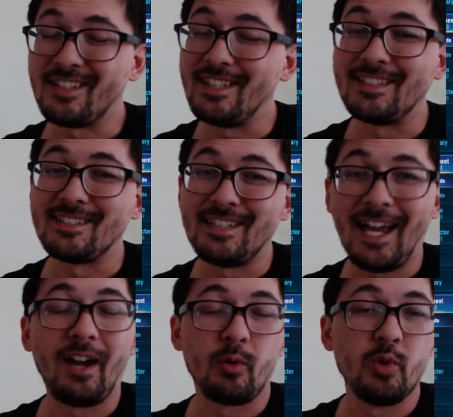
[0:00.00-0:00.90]
is
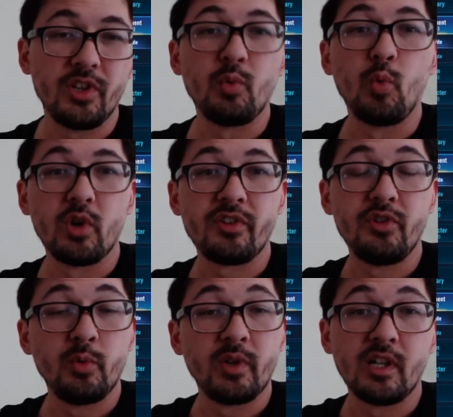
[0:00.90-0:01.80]
not really worth
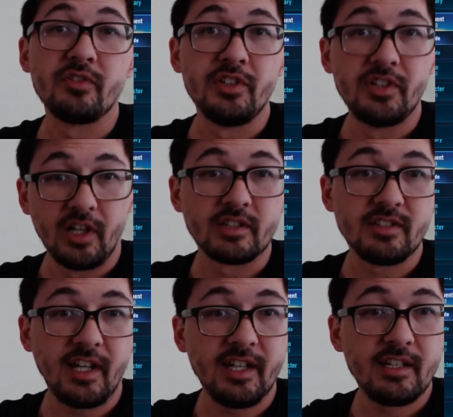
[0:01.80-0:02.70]
doing on the dark side.